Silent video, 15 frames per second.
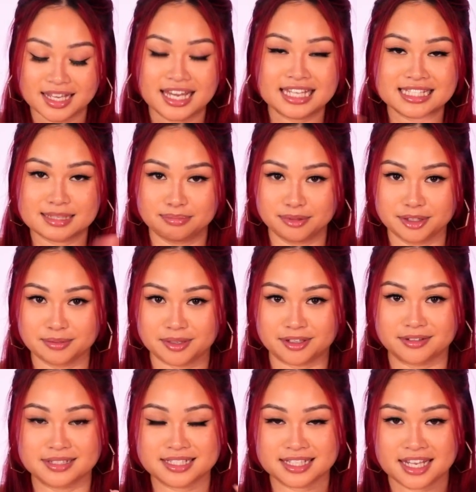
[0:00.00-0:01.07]
It's a blue
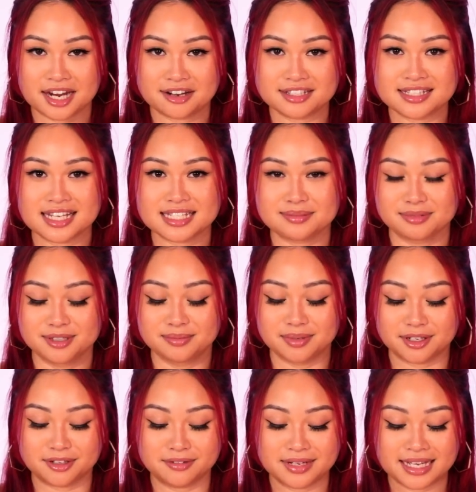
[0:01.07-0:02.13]
bottle. It's a Kerastase blue
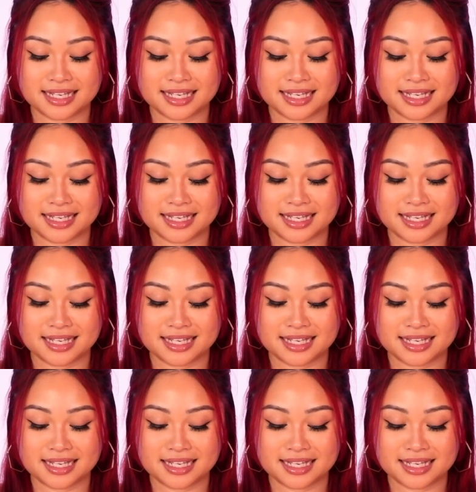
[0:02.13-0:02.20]
bottle.